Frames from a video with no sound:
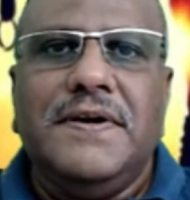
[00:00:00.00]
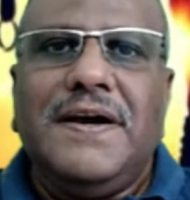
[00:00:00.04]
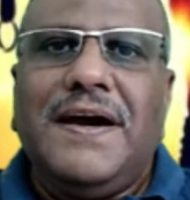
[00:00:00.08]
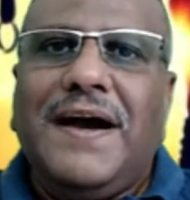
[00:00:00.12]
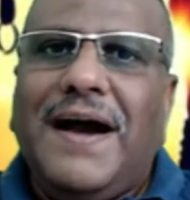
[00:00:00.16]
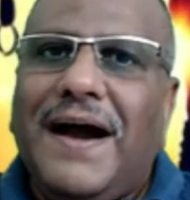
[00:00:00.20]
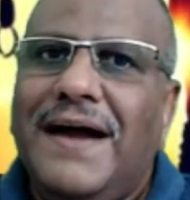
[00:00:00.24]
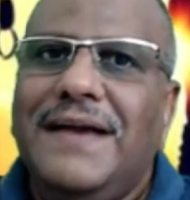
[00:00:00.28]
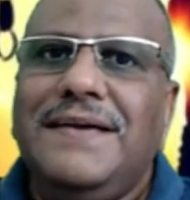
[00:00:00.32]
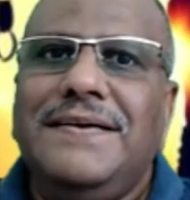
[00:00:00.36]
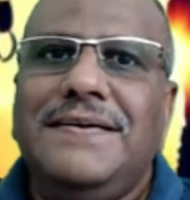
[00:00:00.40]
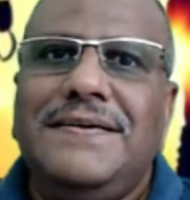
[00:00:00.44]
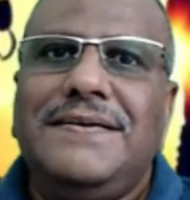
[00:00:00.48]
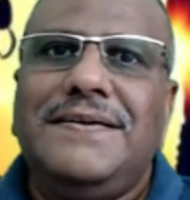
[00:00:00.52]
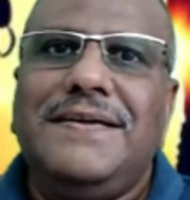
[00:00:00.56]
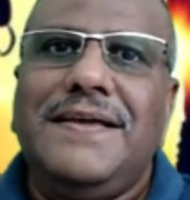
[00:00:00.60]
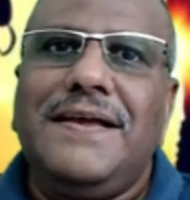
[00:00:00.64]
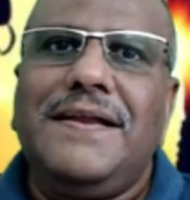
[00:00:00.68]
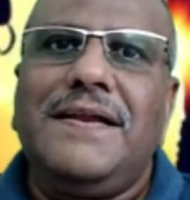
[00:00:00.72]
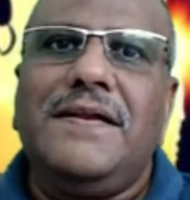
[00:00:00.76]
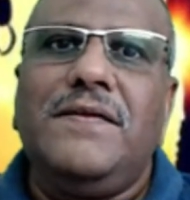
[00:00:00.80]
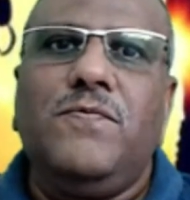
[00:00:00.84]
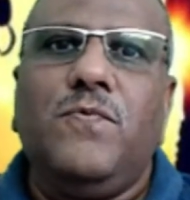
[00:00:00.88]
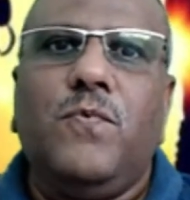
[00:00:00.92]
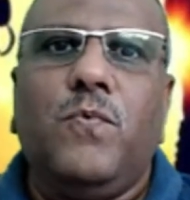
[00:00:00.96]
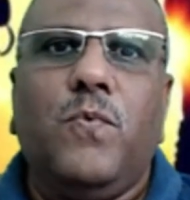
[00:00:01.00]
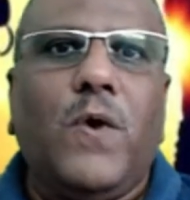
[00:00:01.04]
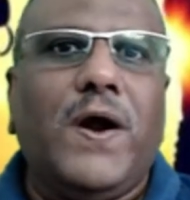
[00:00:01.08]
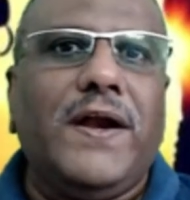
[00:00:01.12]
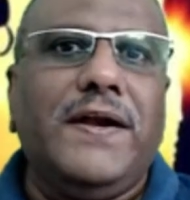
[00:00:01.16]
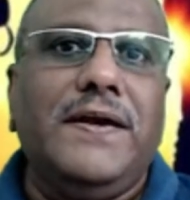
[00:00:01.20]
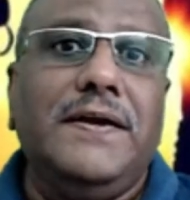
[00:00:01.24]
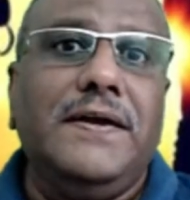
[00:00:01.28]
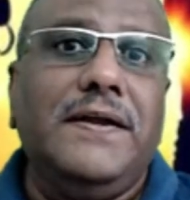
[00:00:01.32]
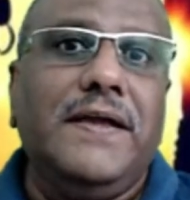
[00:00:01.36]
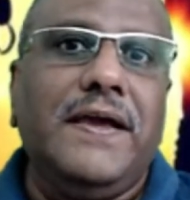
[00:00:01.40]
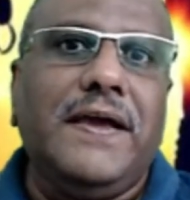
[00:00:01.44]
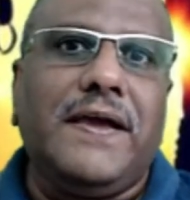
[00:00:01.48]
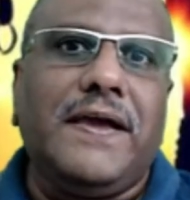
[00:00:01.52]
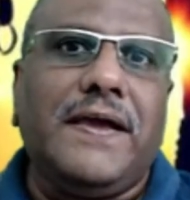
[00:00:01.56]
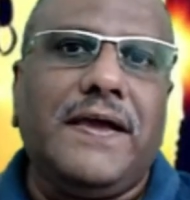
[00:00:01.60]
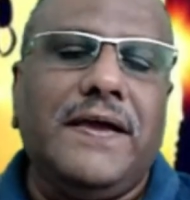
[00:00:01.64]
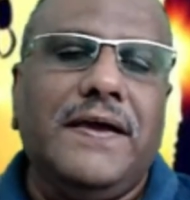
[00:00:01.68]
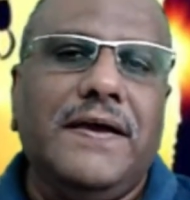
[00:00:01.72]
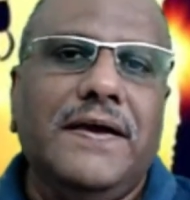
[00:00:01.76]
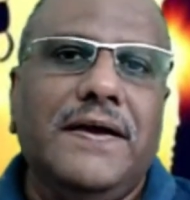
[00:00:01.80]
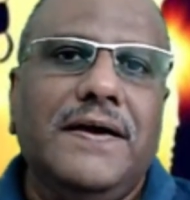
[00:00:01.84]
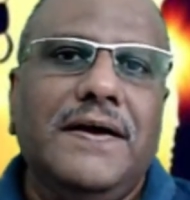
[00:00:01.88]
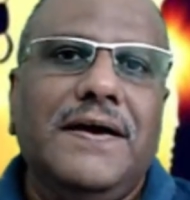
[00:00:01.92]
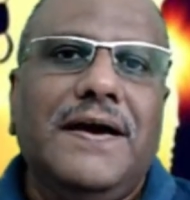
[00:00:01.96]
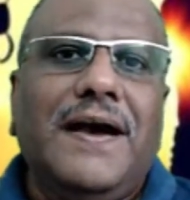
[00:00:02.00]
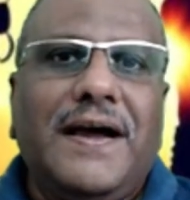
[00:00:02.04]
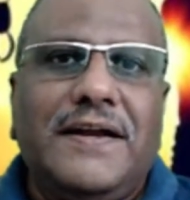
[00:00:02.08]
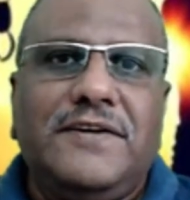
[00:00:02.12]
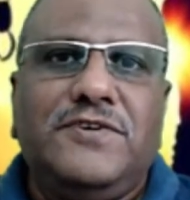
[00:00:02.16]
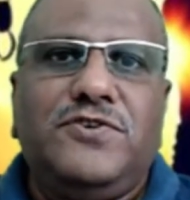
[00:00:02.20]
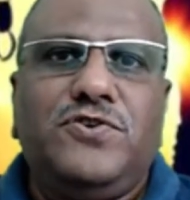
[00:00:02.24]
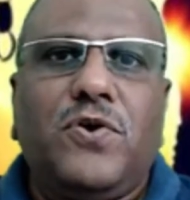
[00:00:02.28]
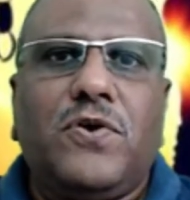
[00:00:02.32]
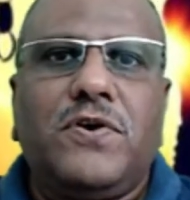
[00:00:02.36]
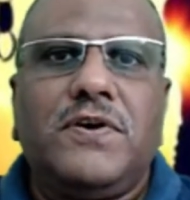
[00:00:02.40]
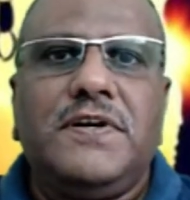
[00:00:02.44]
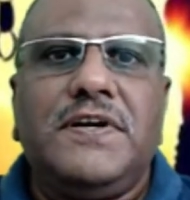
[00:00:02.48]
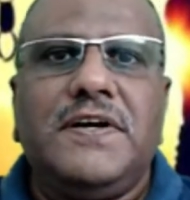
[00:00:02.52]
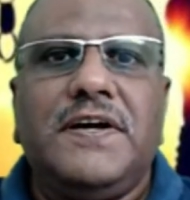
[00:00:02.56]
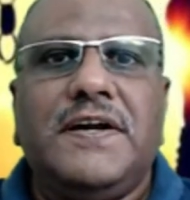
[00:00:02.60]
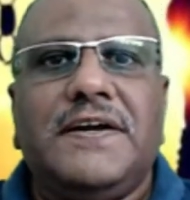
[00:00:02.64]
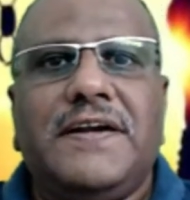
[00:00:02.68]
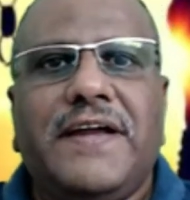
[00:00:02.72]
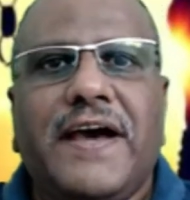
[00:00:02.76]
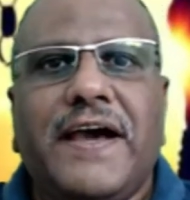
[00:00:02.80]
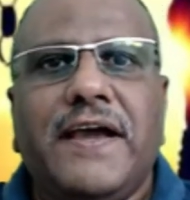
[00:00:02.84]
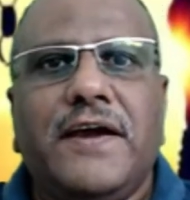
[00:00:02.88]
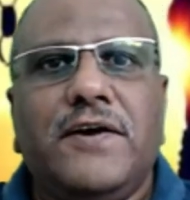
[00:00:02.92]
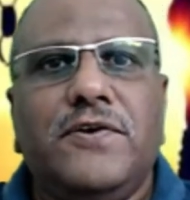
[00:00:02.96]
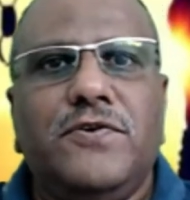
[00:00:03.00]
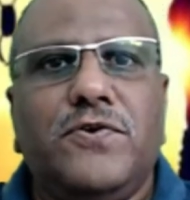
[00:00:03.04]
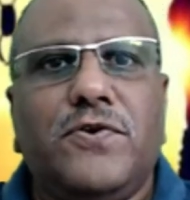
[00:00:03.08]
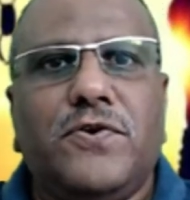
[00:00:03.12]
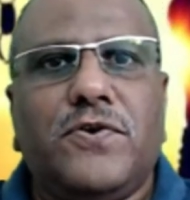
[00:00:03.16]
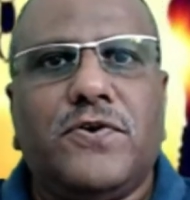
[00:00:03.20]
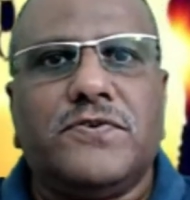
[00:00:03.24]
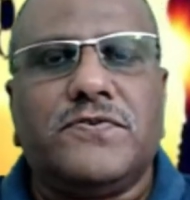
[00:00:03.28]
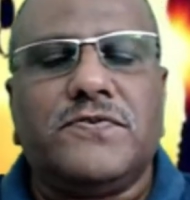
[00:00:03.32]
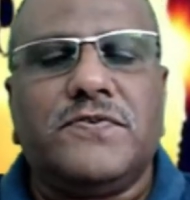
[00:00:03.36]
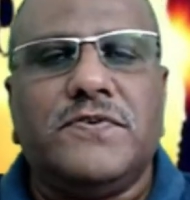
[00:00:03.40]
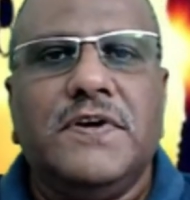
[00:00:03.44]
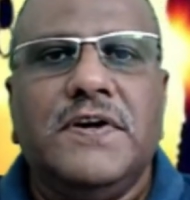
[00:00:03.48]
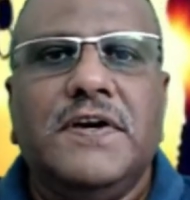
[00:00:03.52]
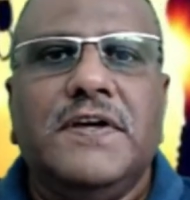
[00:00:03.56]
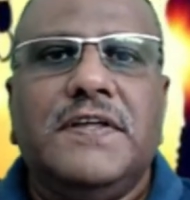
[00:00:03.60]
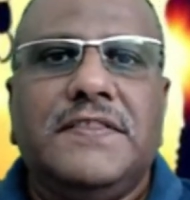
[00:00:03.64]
until one day a doctor diagnosed